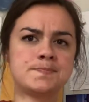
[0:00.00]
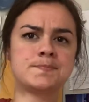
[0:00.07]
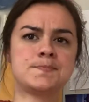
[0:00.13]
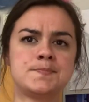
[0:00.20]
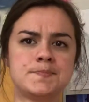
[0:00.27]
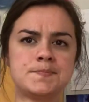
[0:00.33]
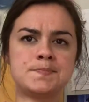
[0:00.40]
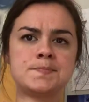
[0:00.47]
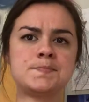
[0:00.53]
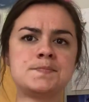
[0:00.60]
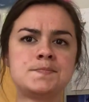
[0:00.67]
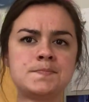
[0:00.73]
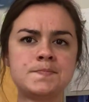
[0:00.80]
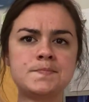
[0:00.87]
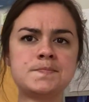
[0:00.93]

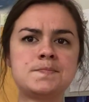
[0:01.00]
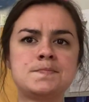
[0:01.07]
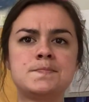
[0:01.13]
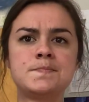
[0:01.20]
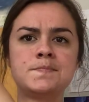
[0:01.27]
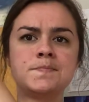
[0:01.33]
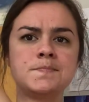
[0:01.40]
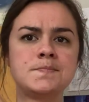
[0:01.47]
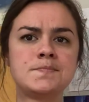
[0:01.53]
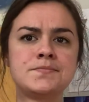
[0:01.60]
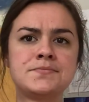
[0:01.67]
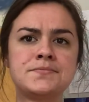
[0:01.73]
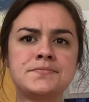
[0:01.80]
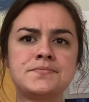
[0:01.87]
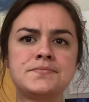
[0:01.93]

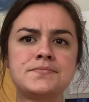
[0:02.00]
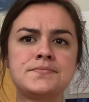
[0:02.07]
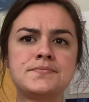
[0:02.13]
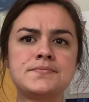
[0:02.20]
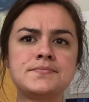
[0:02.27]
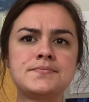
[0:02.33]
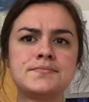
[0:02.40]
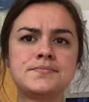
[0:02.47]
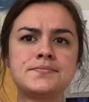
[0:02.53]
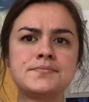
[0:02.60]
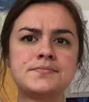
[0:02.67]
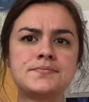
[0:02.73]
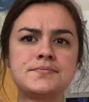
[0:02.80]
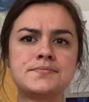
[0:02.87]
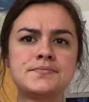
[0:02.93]

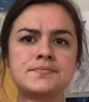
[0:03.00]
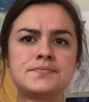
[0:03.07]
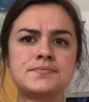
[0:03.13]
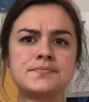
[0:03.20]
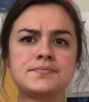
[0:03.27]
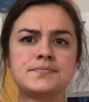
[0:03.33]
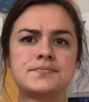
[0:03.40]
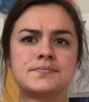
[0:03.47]
Nothing is said.